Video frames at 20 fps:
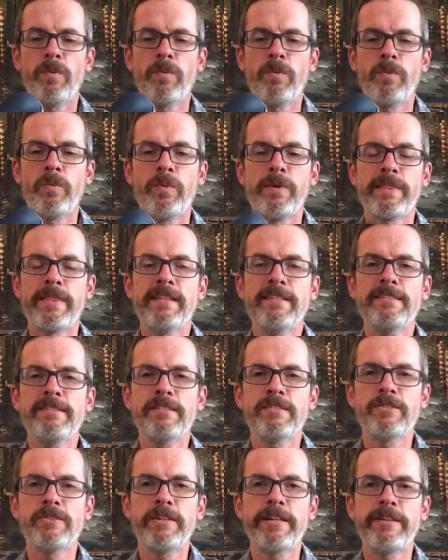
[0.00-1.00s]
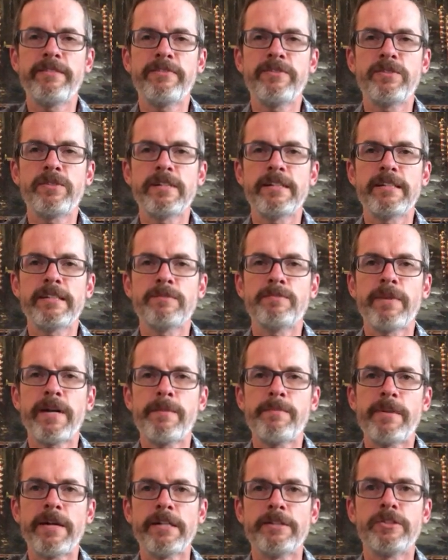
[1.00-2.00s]
what this is great for is
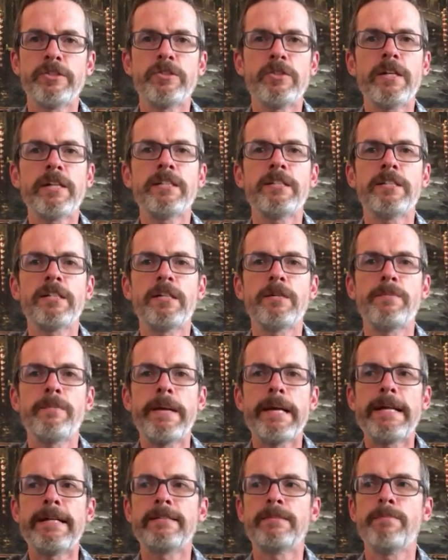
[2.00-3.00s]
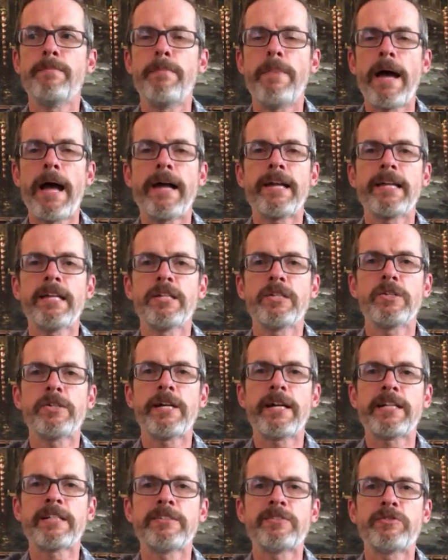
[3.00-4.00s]
my instructor makes backing
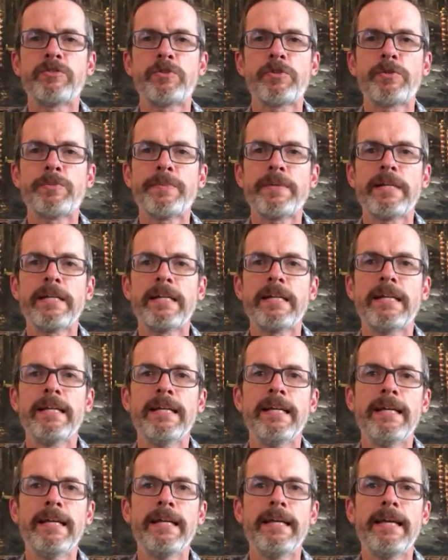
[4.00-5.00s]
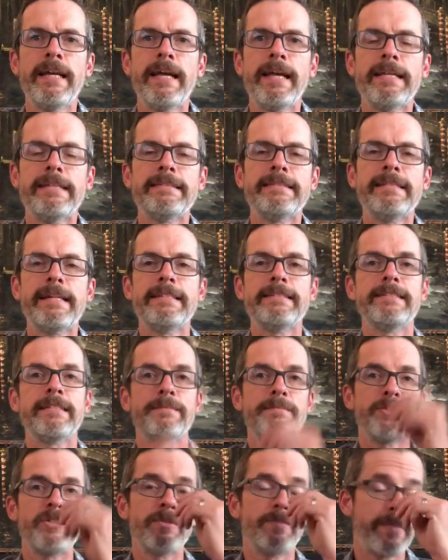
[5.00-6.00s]
tracks for me and sends
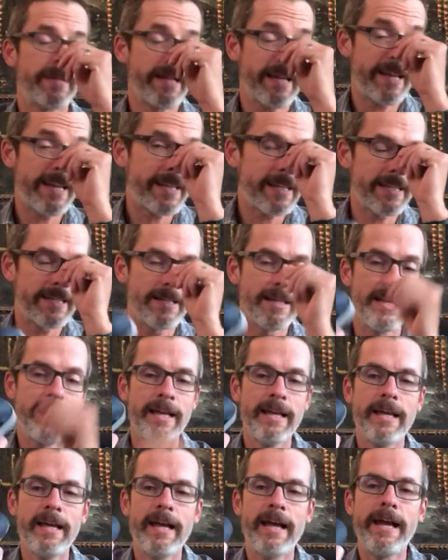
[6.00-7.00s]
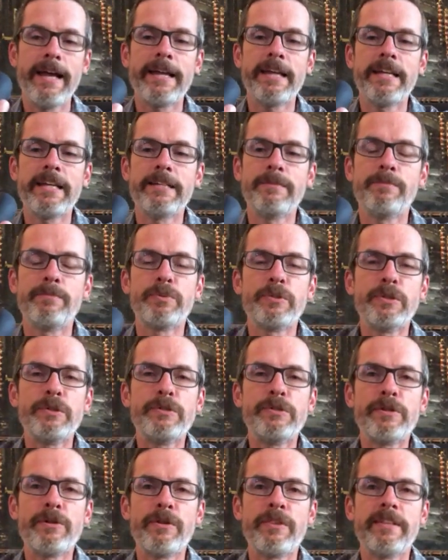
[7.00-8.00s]
them to me. And I can
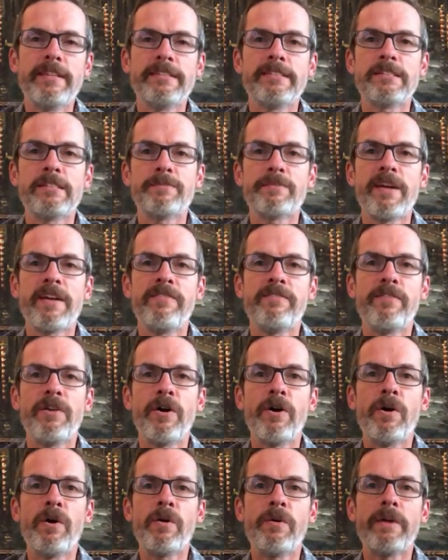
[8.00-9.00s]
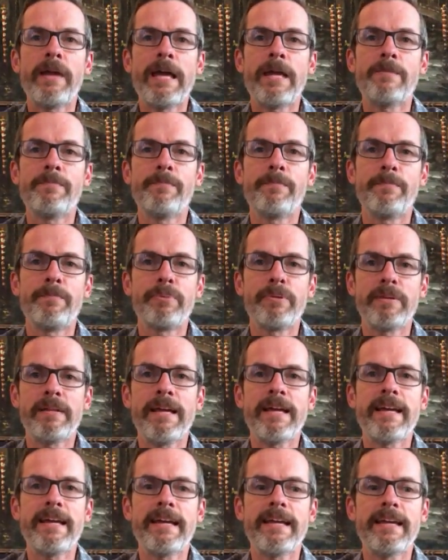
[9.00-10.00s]
Bluetooth this to my phone and
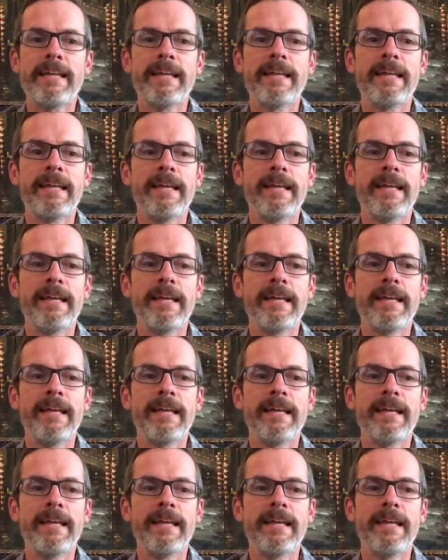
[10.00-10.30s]
play it,